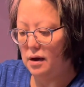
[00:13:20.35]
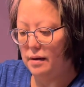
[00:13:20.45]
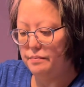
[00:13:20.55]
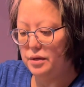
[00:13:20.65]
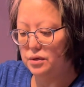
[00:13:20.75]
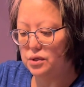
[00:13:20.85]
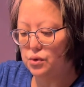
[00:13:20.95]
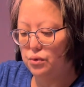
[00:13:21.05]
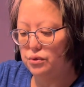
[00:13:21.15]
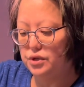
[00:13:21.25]
middle
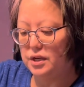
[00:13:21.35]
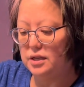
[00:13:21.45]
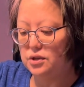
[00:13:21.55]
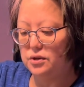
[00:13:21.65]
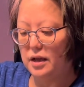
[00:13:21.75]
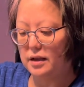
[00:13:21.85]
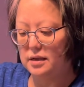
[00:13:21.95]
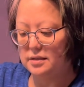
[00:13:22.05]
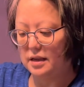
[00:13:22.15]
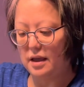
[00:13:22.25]
schoolers yesterday
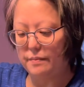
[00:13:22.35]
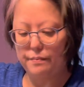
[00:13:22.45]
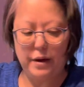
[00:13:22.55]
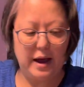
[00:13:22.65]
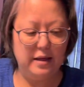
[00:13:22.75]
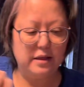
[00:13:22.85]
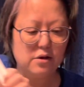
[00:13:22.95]
because they kept piling